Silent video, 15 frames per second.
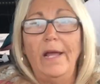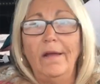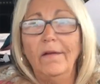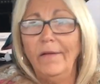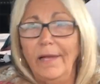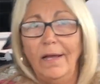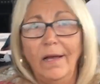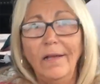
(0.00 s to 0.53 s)

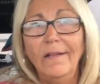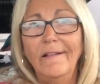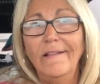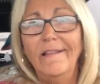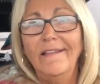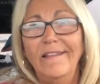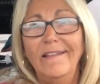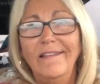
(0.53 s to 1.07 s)
area,
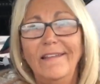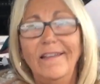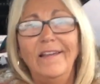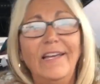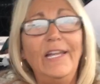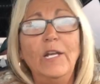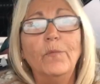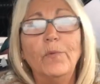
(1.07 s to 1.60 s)

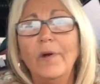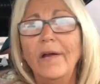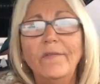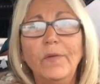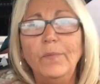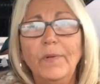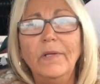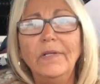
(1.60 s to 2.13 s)
in a
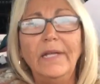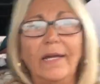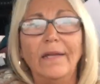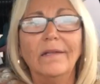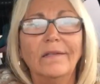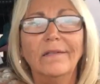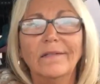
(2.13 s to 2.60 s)
private building.